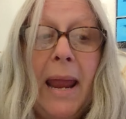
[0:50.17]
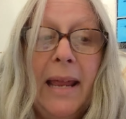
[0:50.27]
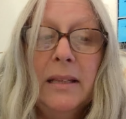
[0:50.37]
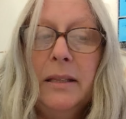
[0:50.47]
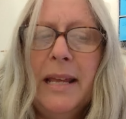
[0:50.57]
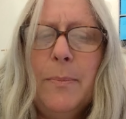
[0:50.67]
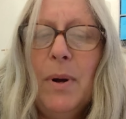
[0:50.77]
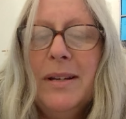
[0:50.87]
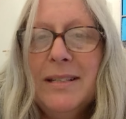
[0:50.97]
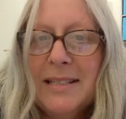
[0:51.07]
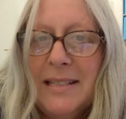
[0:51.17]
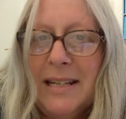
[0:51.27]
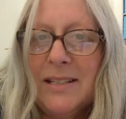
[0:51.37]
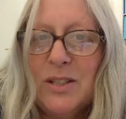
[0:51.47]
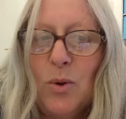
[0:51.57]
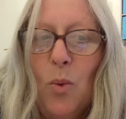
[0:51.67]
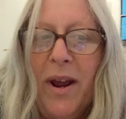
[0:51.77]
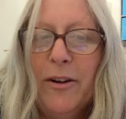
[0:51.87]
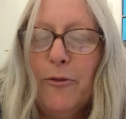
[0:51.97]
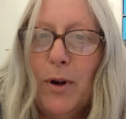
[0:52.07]
and leap onto sticks to
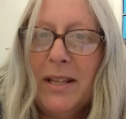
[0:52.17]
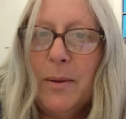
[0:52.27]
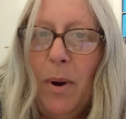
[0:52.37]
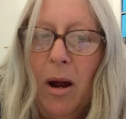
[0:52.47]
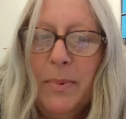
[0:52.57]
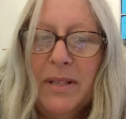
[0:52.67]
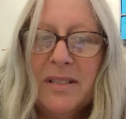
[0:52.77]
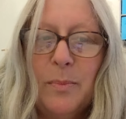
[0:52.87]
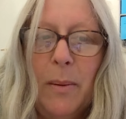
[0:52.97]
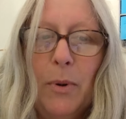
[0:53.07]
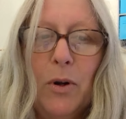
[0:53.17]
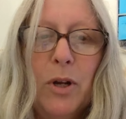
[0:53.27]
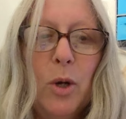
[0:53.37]
await a friendly populace member